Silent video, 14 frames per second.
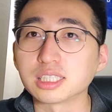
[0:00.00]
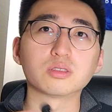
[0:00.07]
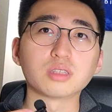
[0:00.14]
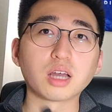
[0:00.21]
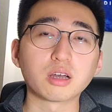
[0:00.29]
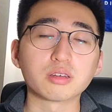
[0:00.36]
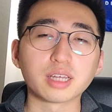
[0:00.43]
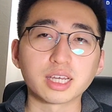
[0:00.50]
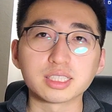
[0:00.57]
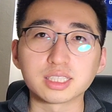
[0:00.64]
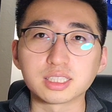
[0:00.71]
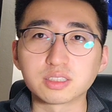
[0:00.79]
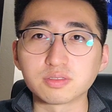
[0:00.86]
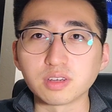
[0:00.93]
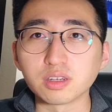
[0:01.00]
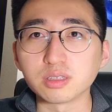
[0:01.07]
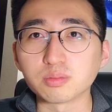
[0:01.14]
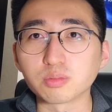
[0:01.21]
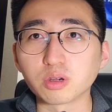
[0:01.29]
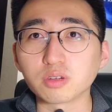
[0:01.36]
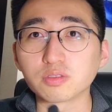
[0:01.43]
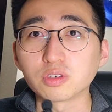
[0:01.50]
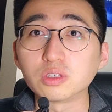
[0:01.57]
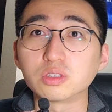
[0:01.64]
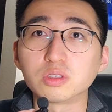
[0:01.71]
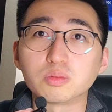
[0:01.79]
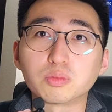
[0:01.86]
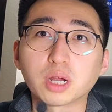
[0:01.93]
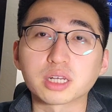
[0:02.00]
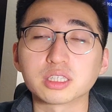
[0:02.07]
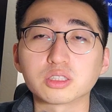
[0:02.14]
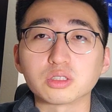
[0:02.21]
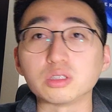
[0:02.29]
So nowadays, it's very important for you to practice your